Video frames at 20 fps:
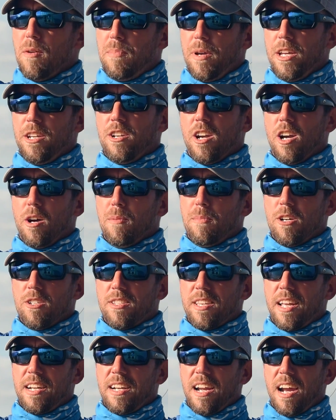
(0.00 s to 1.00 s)
Bend your elbows
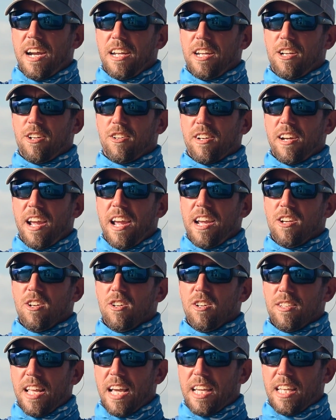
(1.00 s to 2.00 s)
at a 90 degree angle
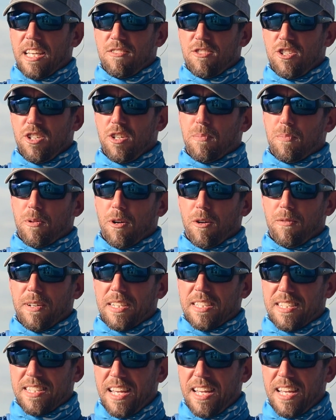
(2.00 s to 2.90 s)
and that gives you your perfect